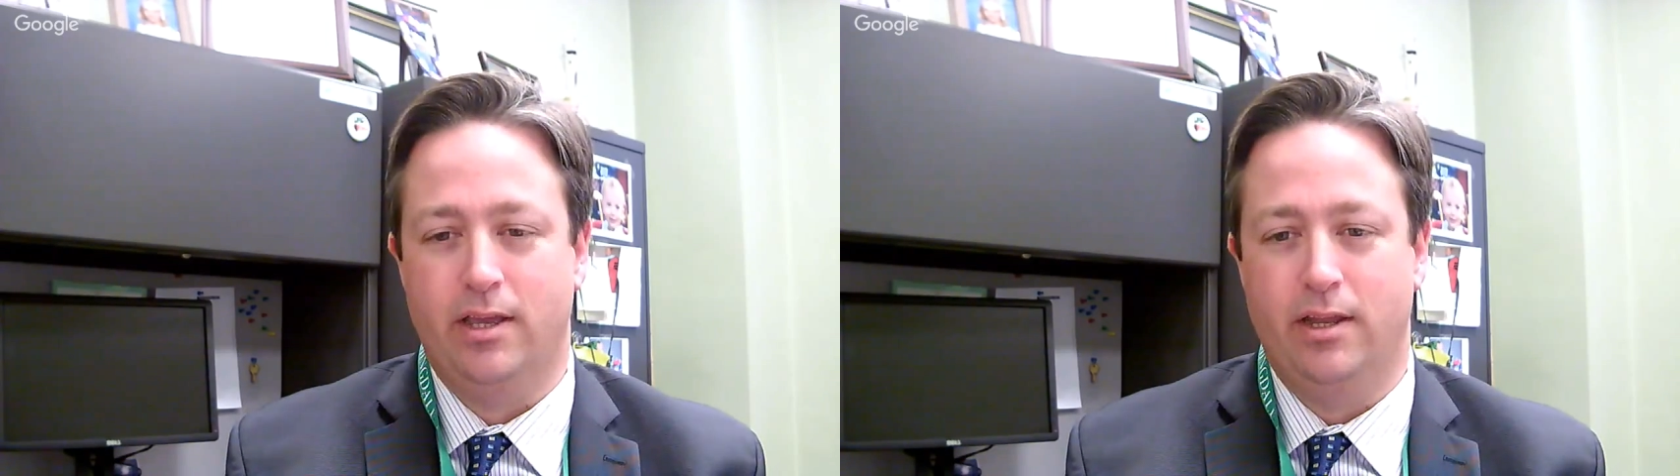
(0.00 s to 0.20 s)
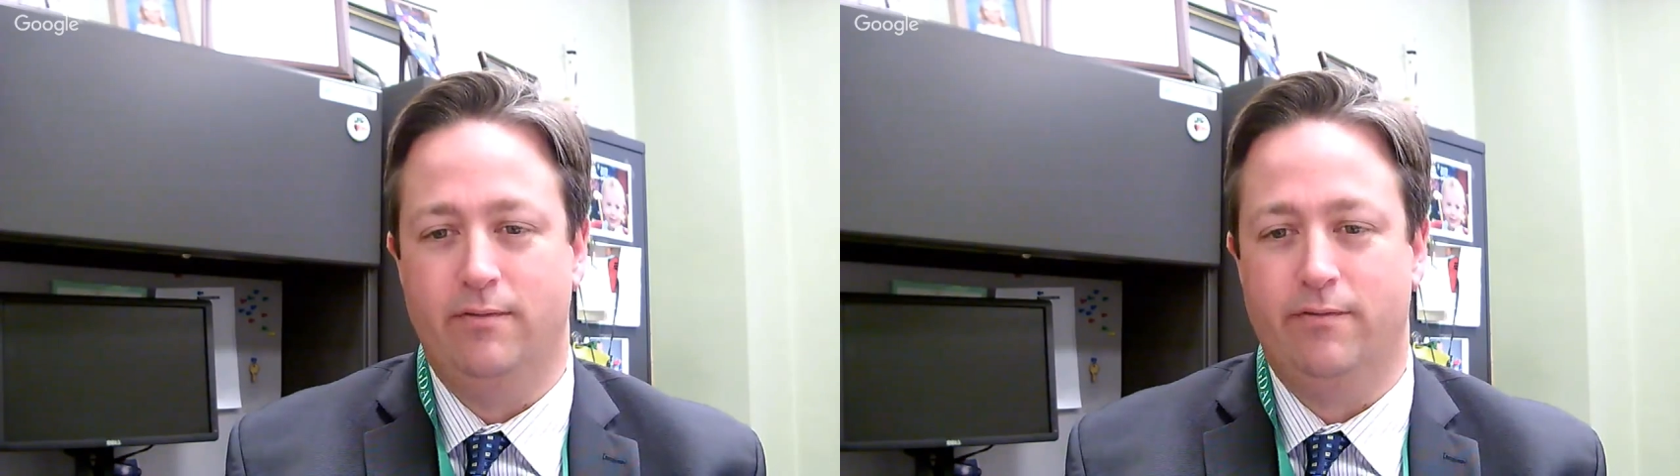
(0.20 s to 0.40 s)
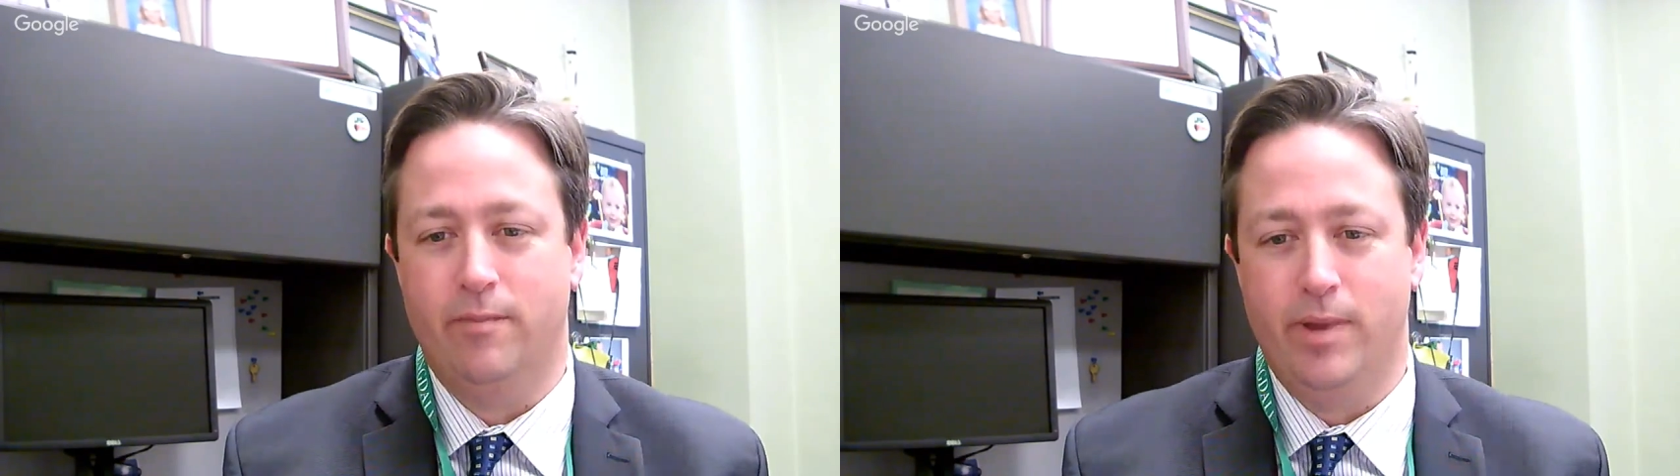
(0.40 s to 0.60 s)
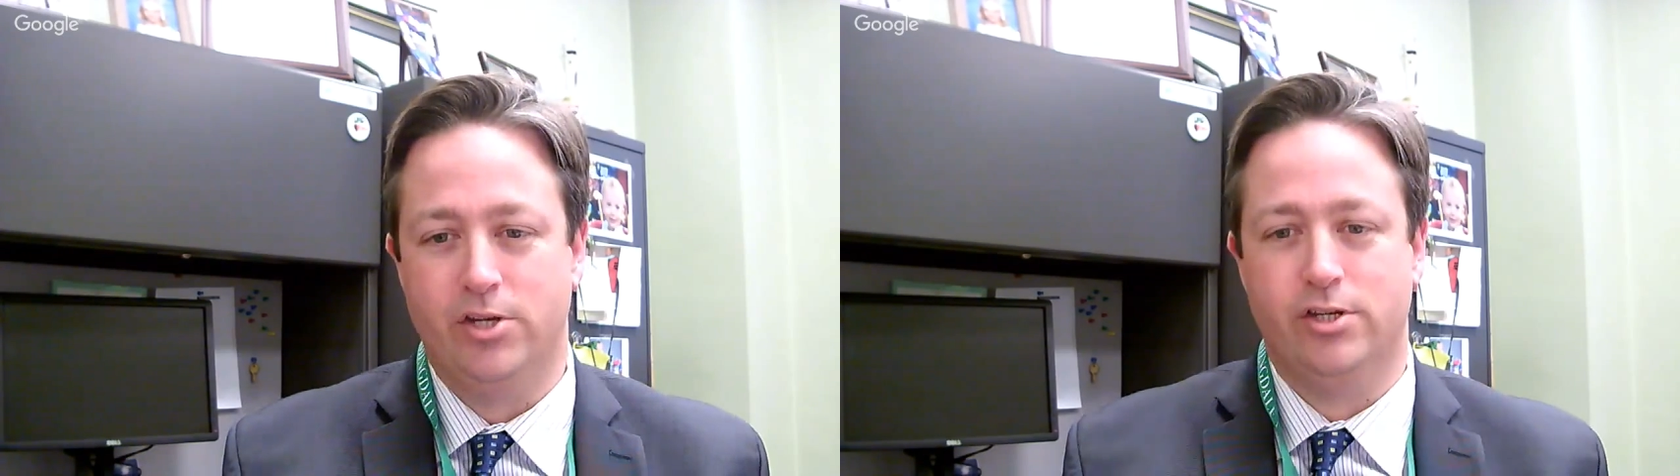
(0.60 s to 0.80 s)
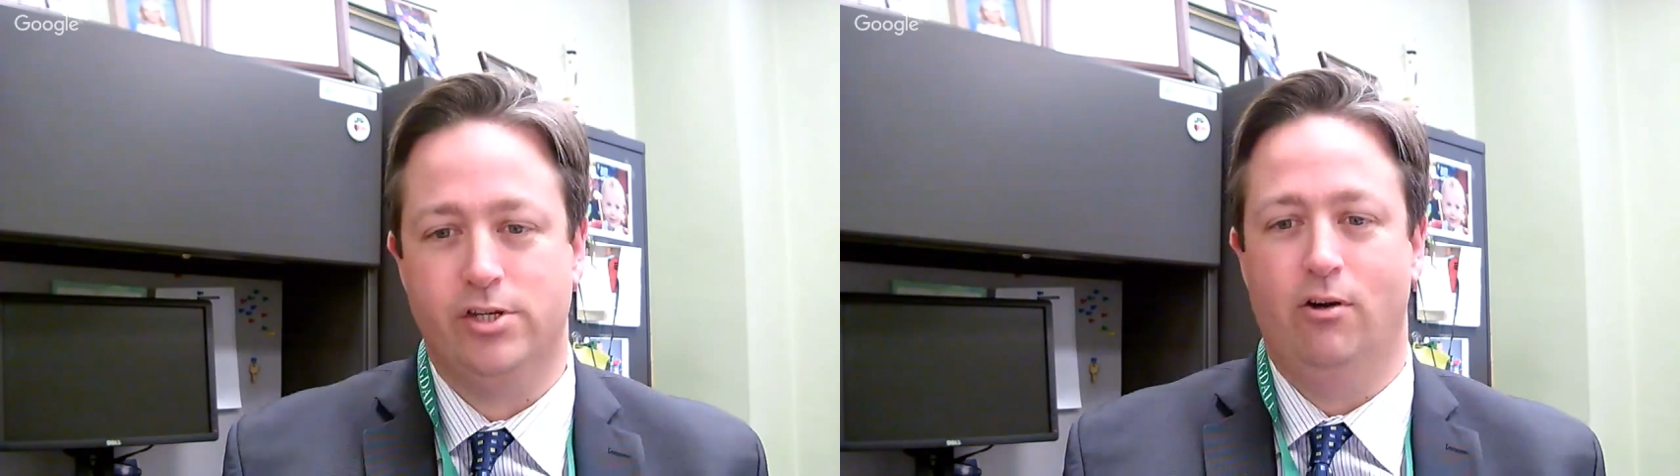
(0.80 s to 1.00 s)
an
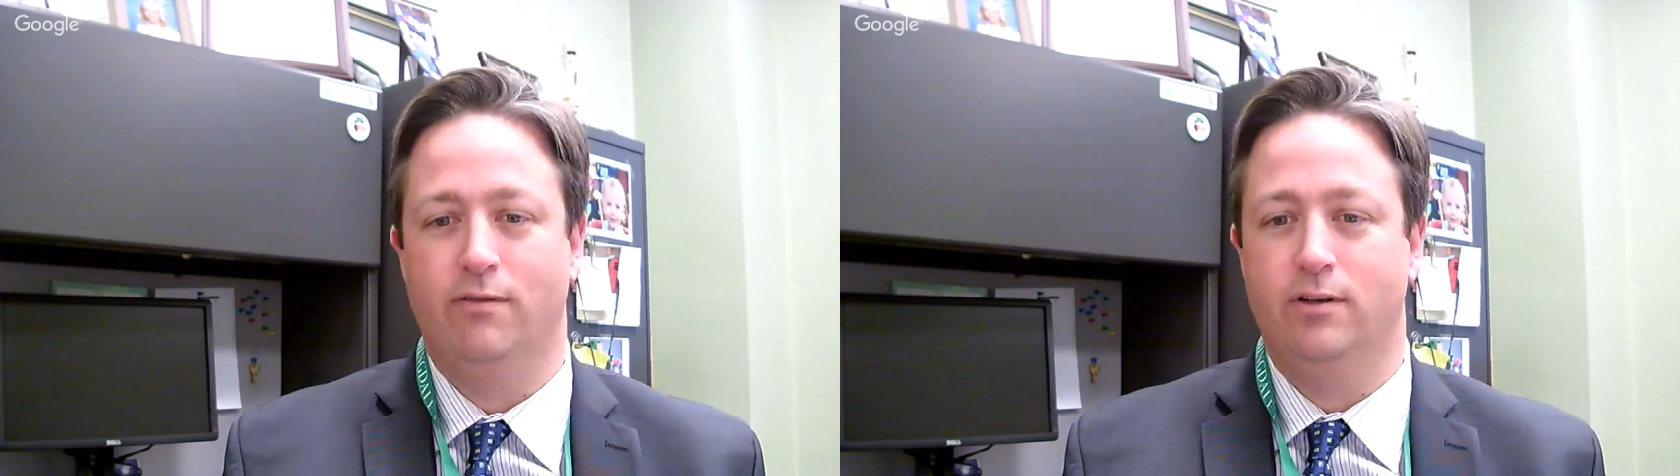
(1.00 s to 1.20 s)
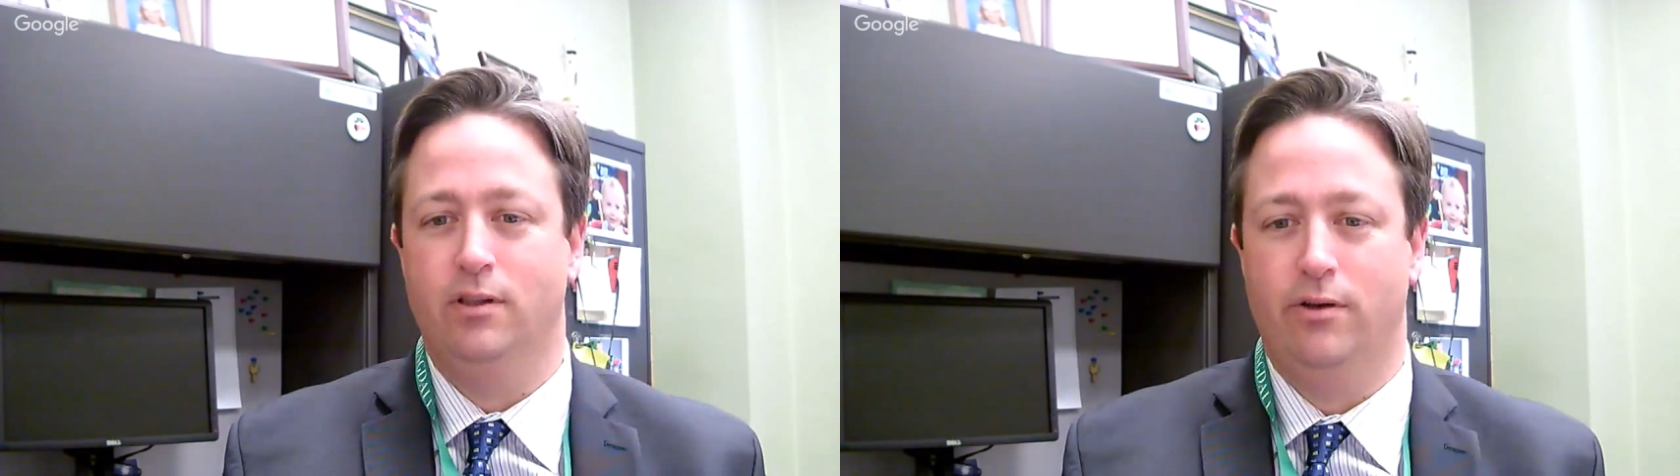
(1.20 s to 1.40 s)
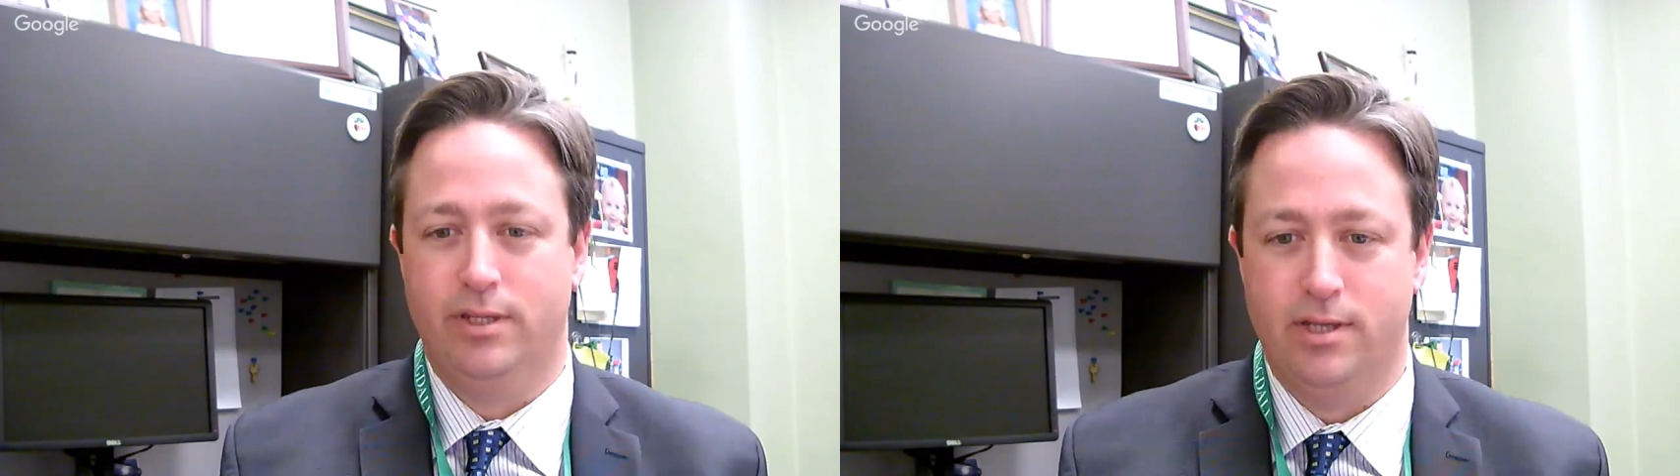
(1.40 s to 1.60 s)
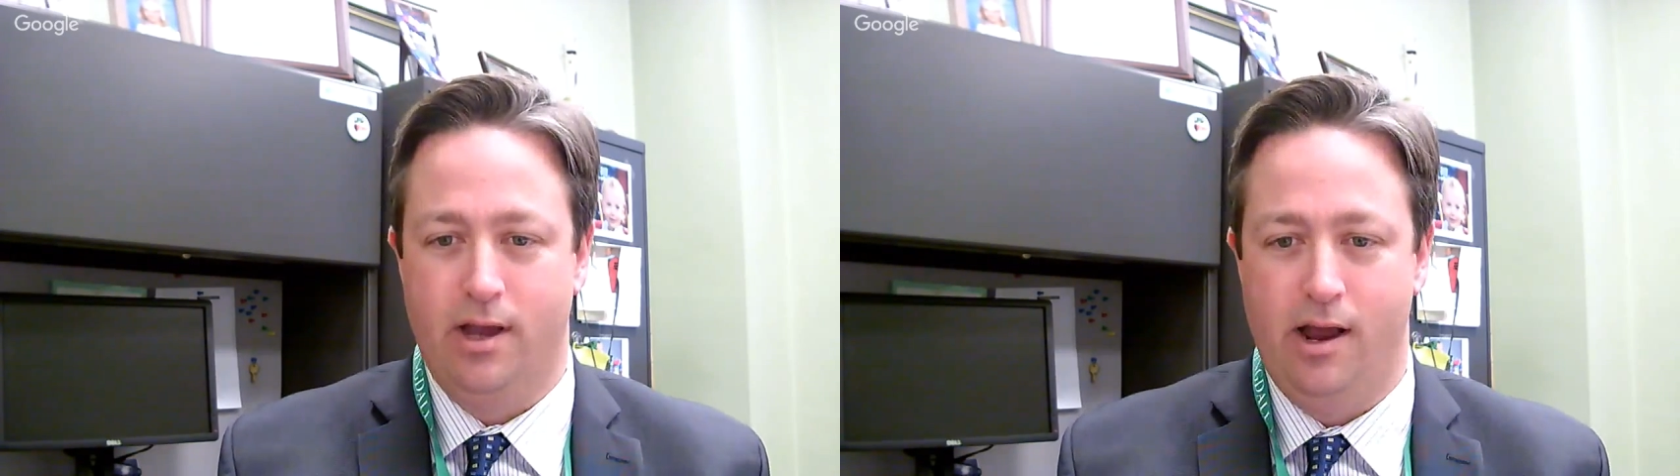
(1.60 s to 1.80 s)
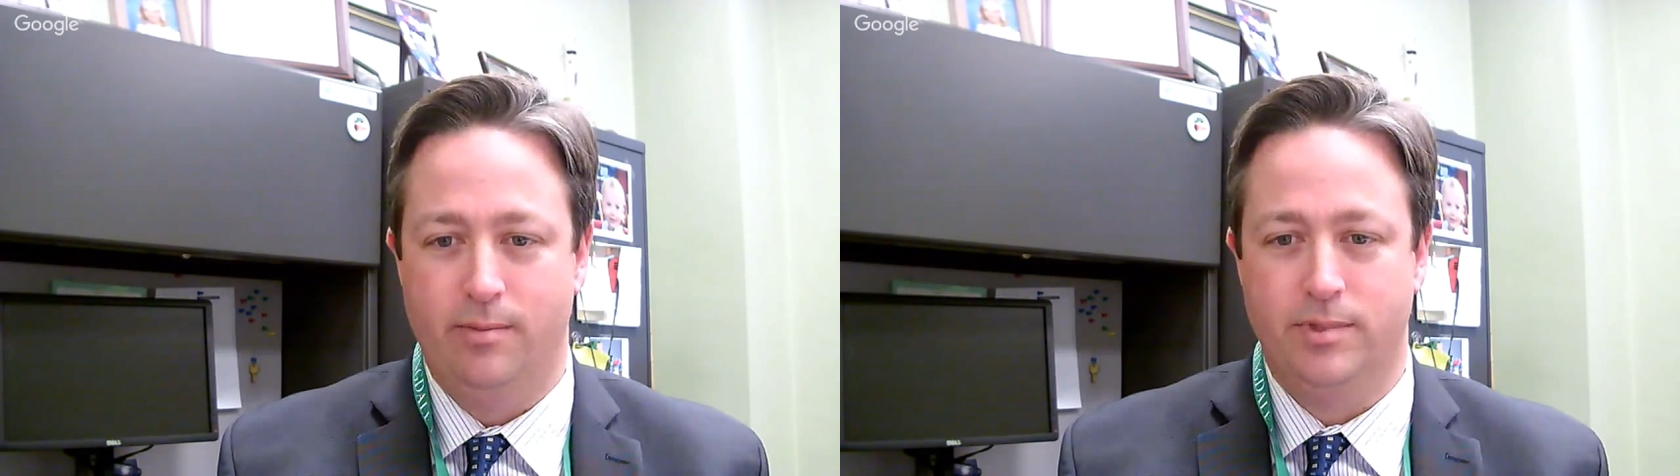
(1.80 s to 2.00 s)
information overload at
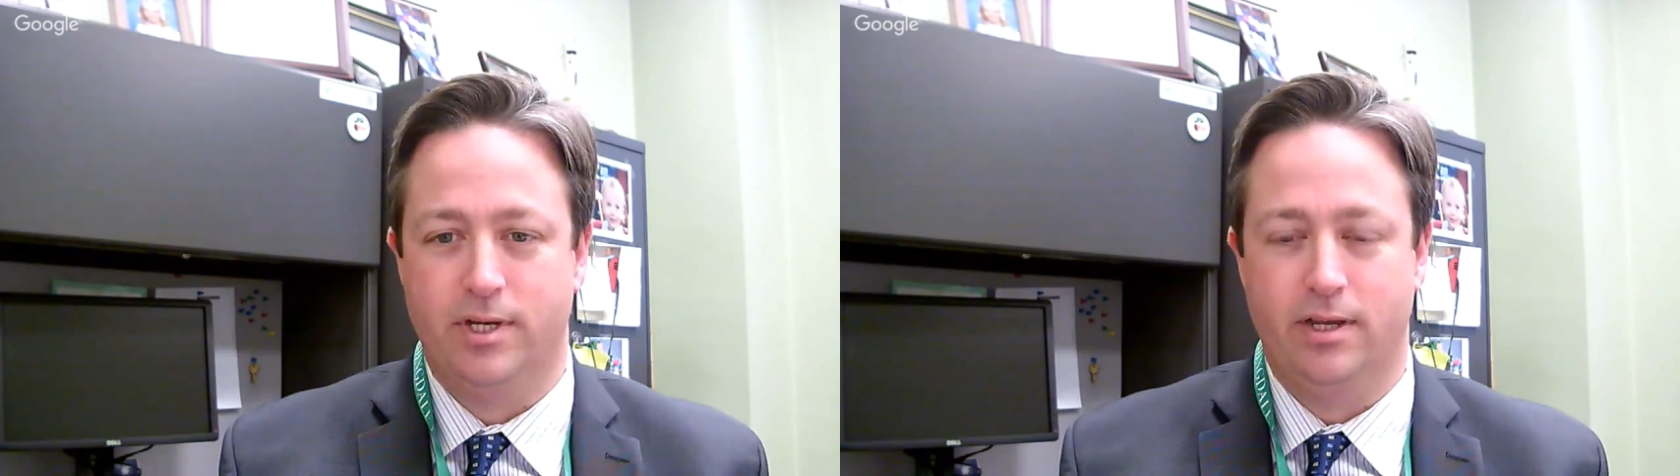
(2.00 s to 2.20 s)
times,